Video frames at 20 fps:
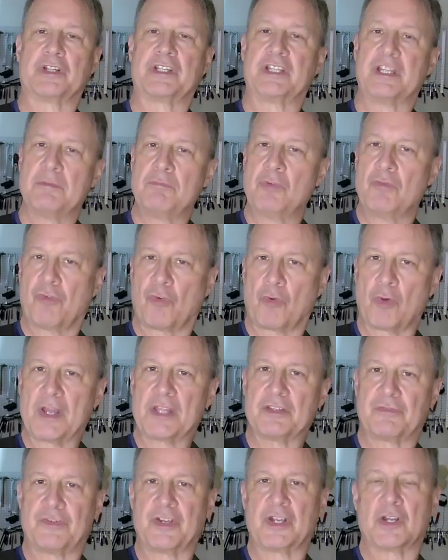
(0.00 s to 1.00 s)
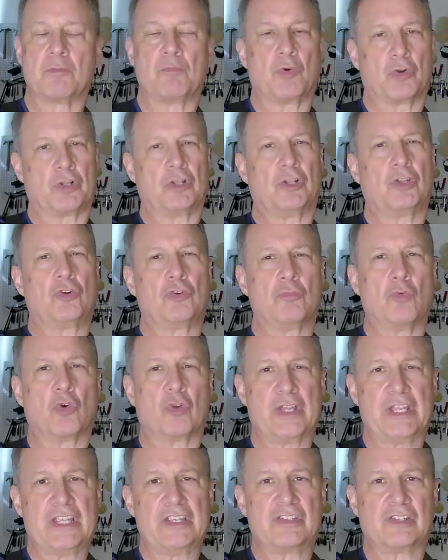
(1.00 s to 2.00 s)
can move around the fingerboard a little more
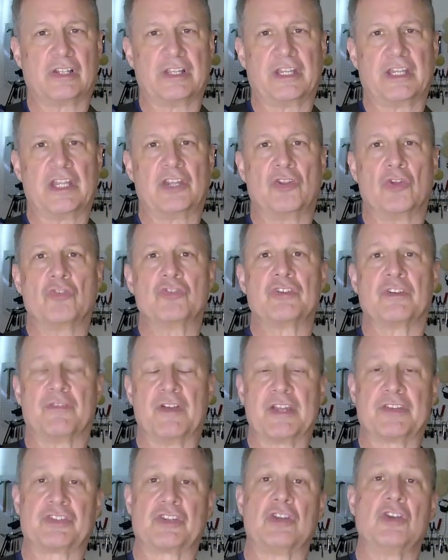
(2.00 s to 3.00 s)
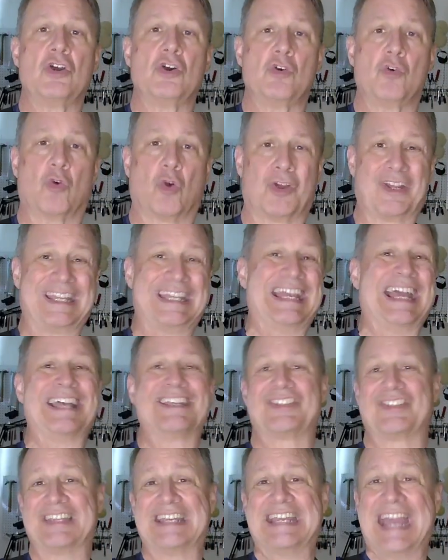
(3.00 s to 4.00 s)
easily than those of us who are
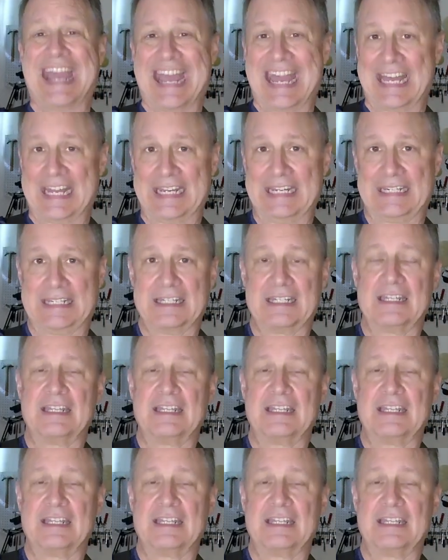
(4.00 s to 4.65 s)
guessing at it,